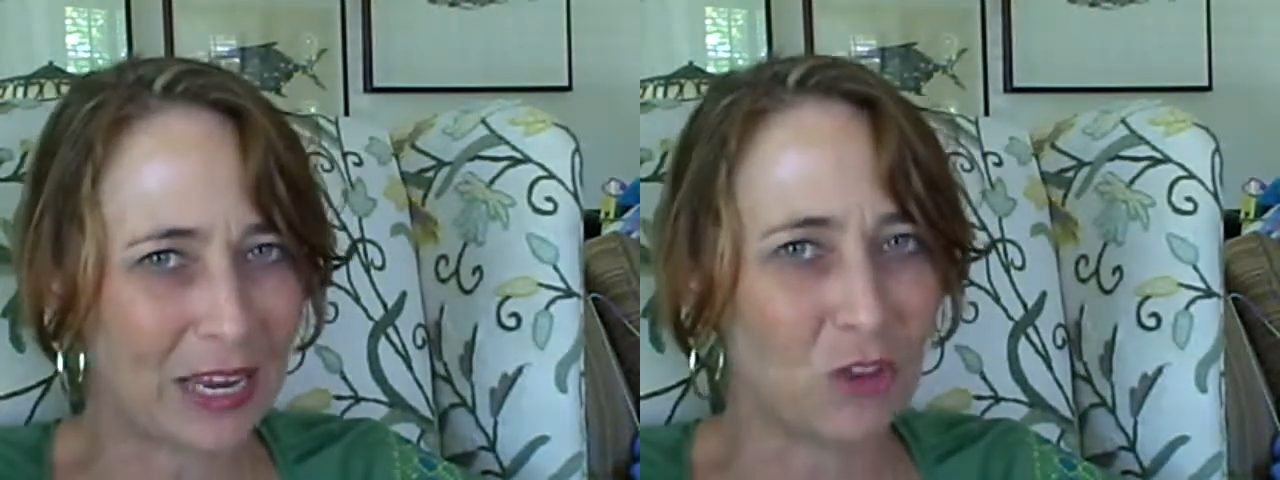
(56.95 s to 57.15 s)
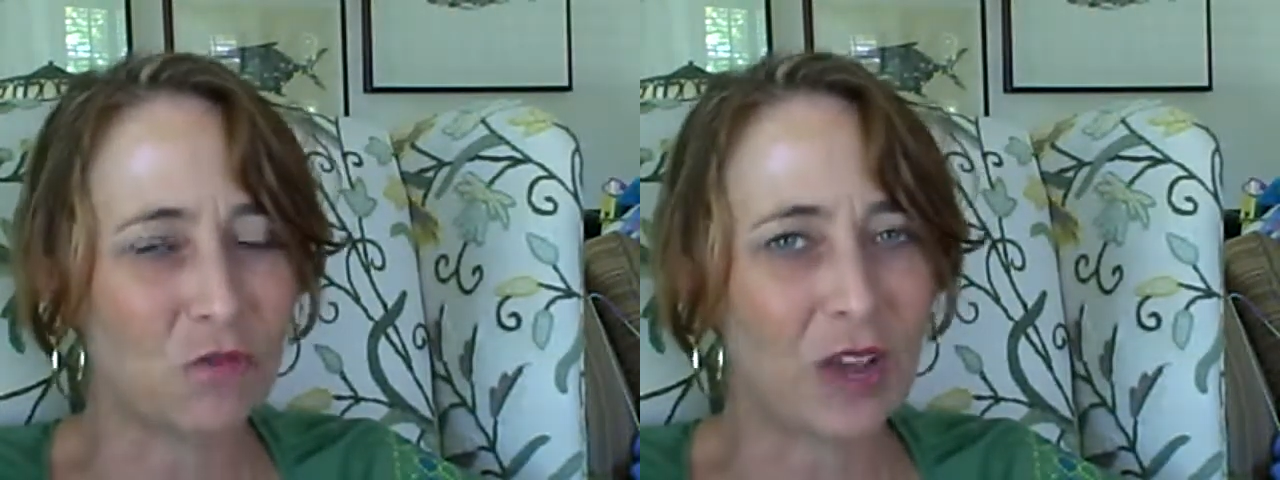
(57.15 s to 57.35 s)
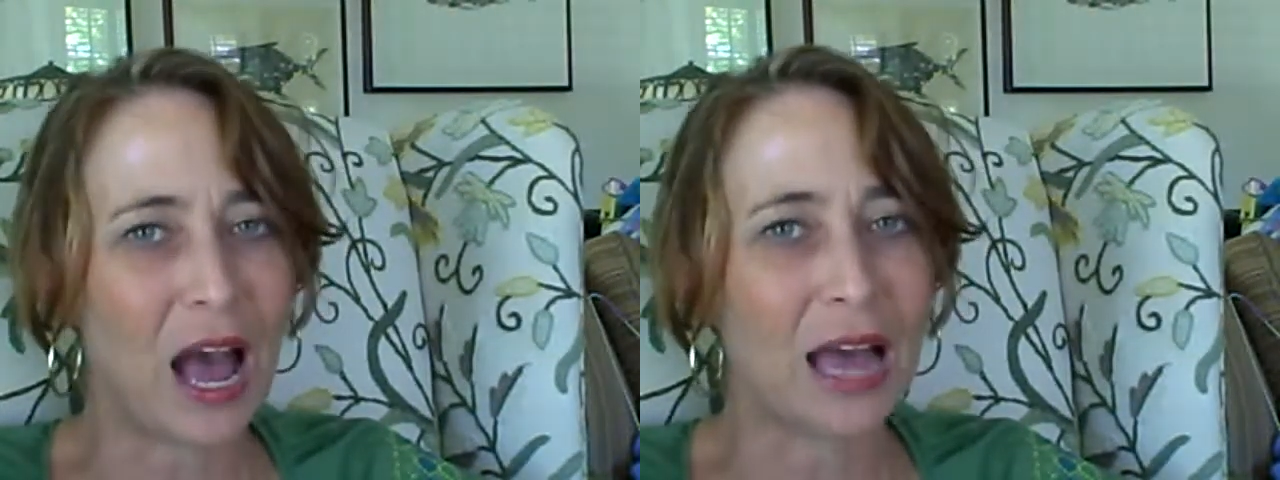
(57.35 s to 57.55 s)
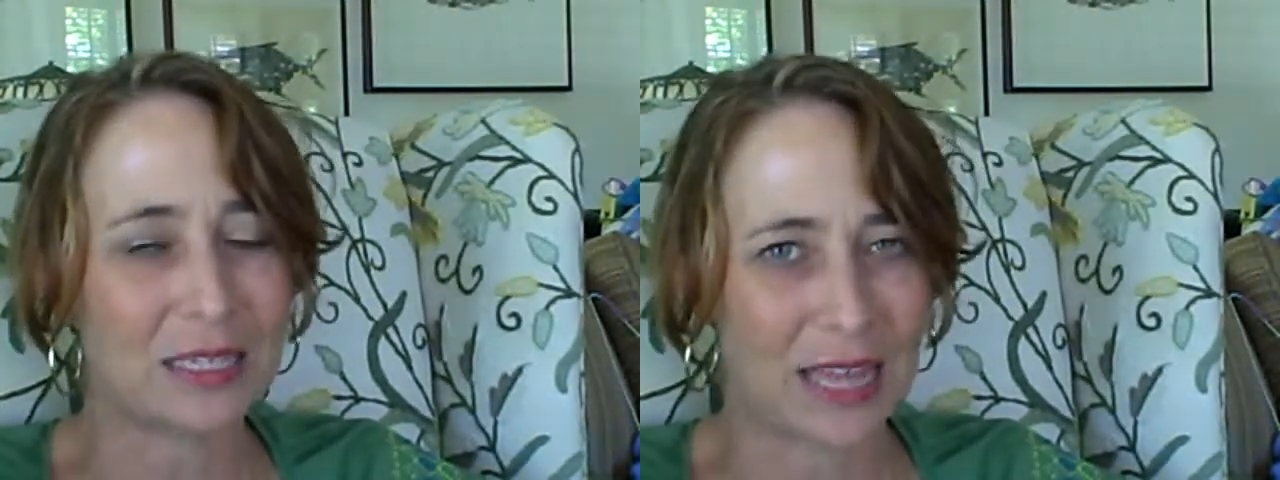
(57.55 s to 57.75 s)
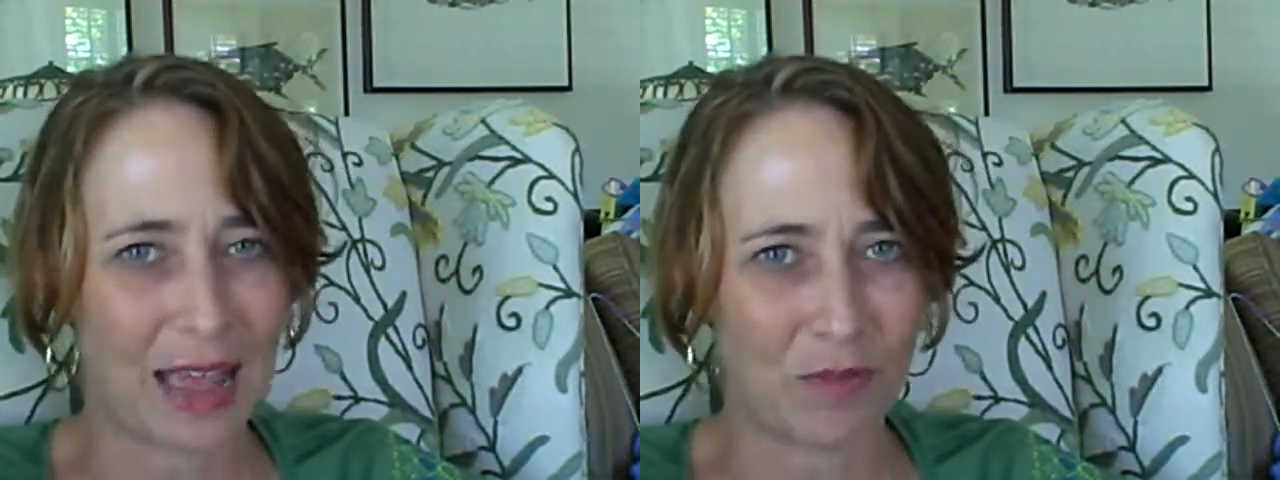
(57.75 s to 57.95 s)
You've got
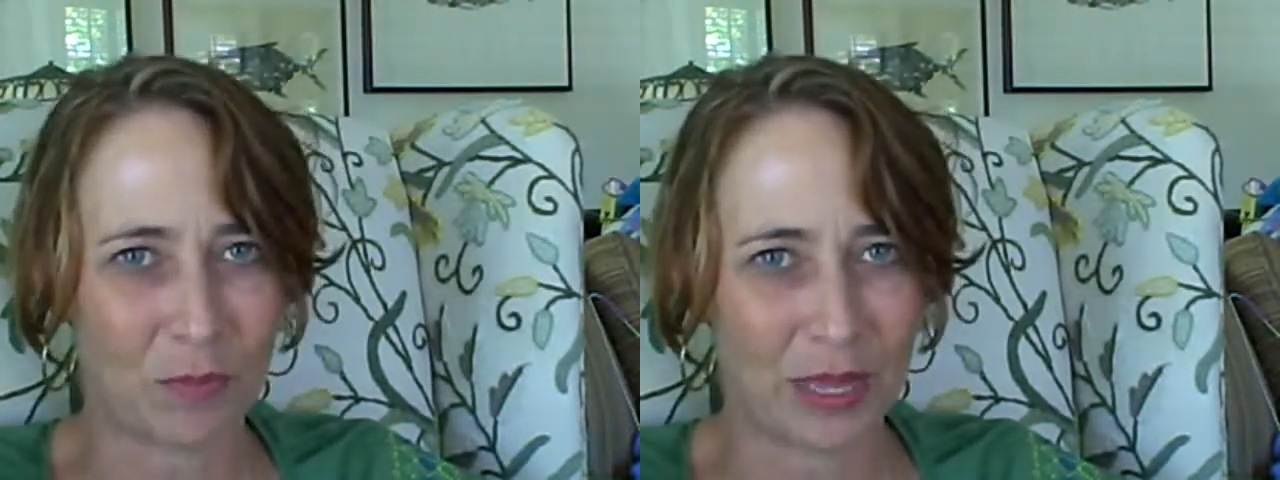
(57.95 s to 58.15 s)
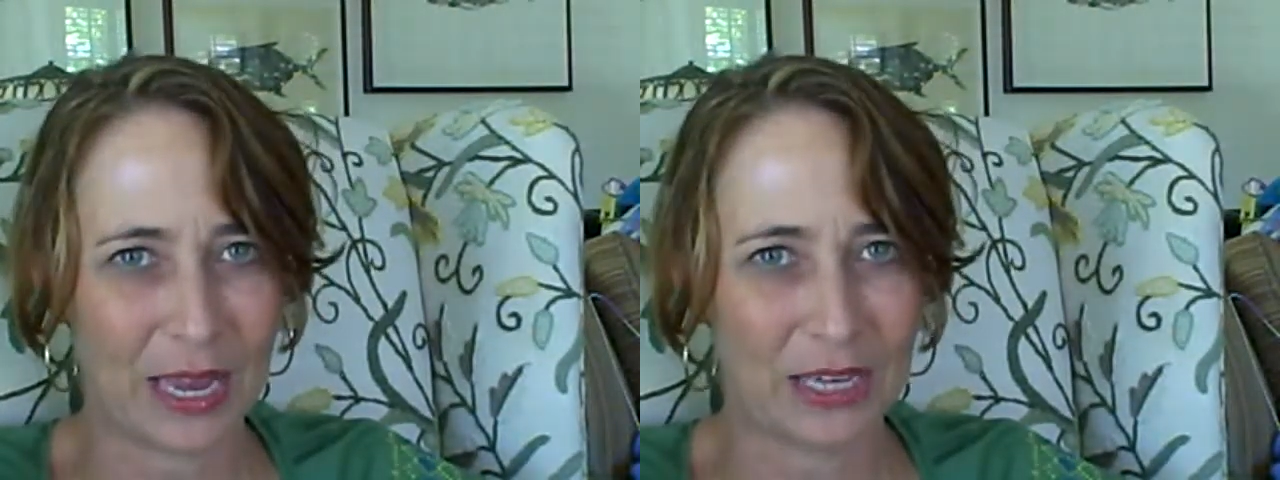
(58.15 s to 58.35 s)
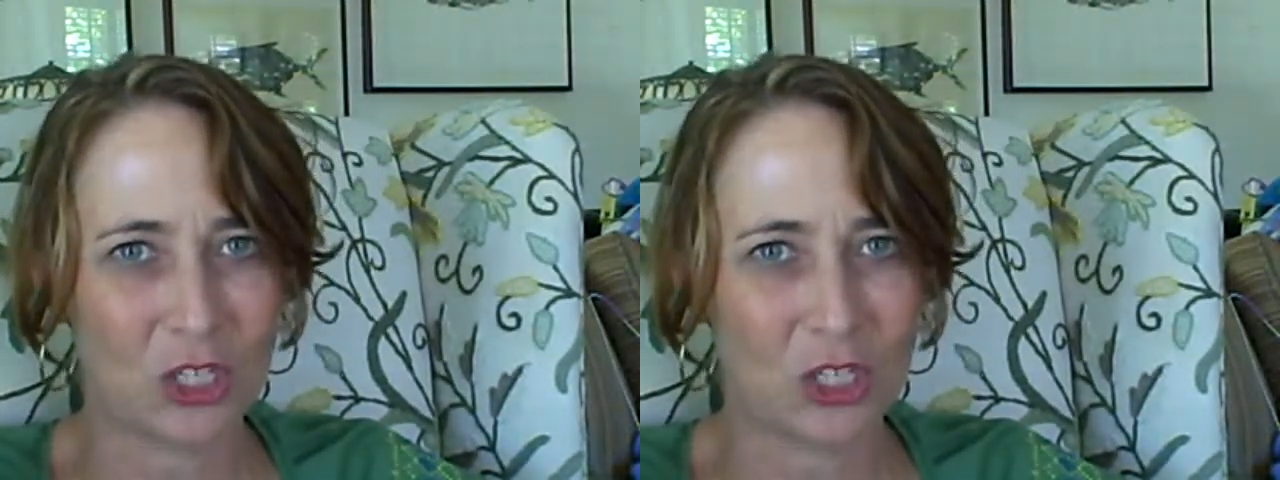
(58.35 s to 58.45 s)
to have a plan.